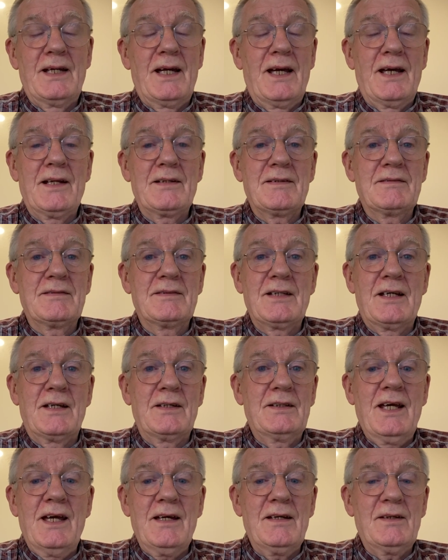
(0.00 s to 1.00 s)
And
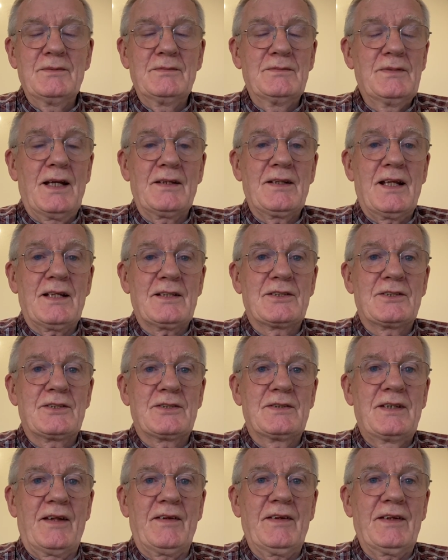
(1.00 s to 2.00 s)
I
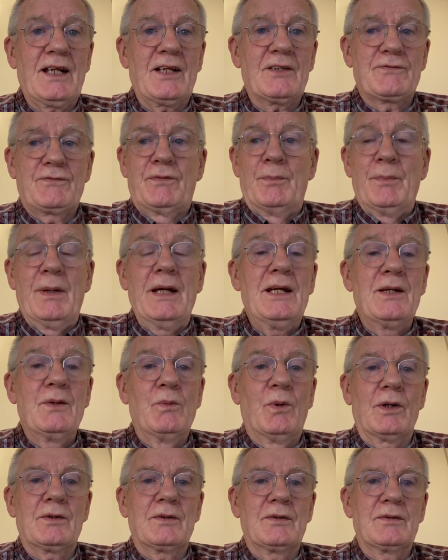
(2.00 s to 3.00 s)
think that's for me
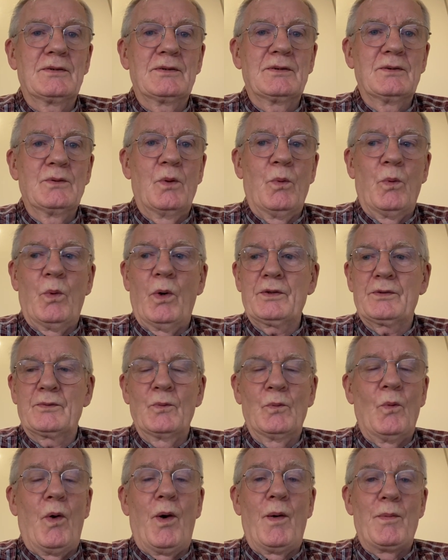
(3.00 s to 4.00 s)
what
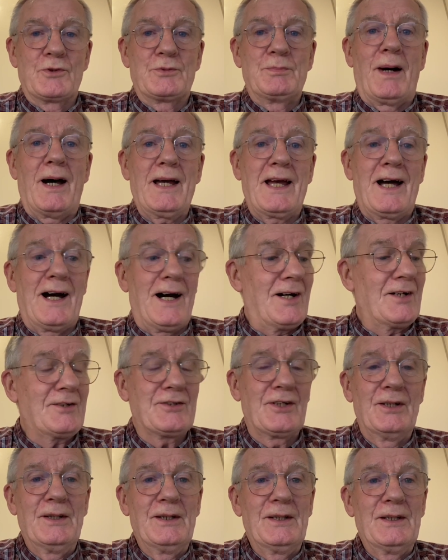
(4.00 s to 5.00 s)
warms my
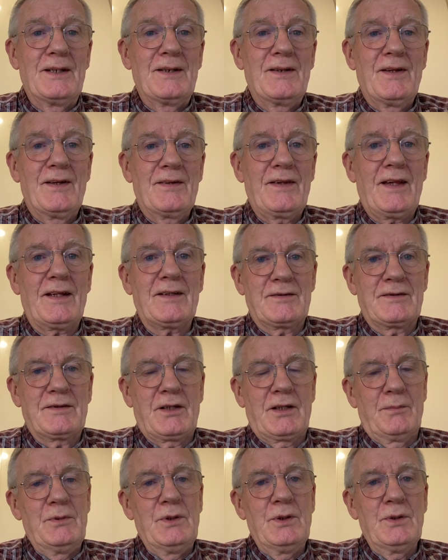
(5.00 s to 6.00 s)
heart, that
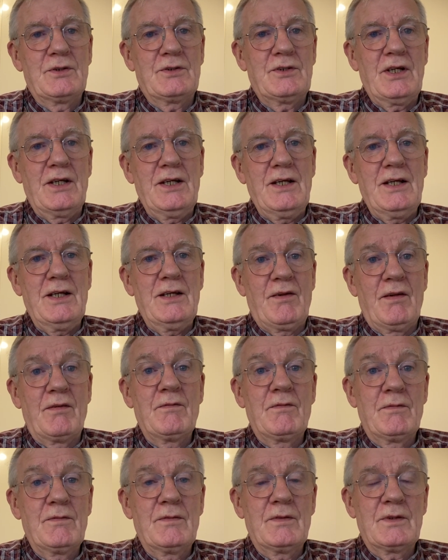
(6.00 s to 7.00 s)
community
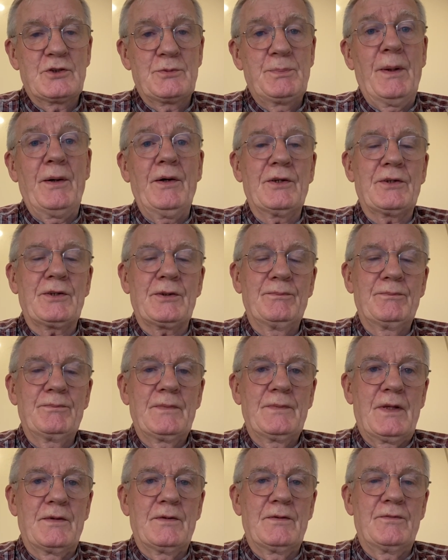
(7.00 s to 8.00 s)
spirit
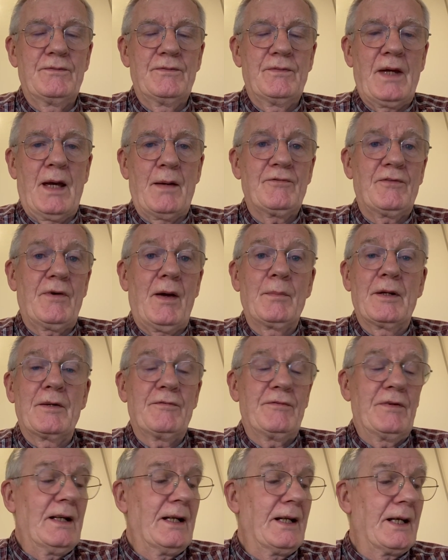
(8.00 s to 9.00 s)
and family
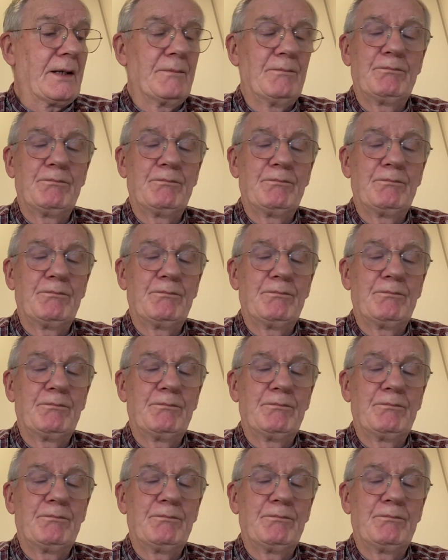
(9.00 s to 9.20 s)
feeling.